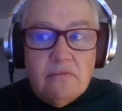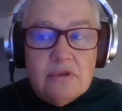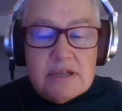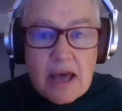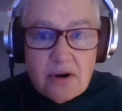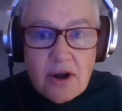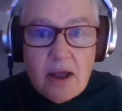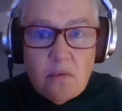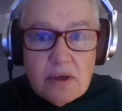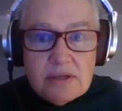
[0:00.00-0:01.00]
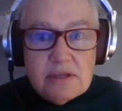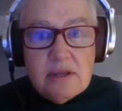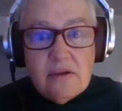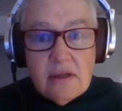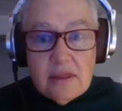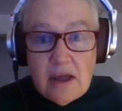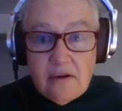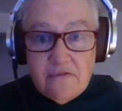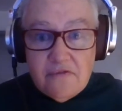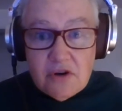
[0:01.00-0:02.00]
Saturday was
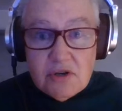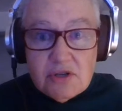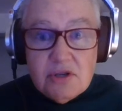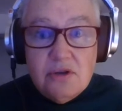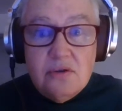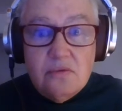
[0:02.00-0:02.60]
their first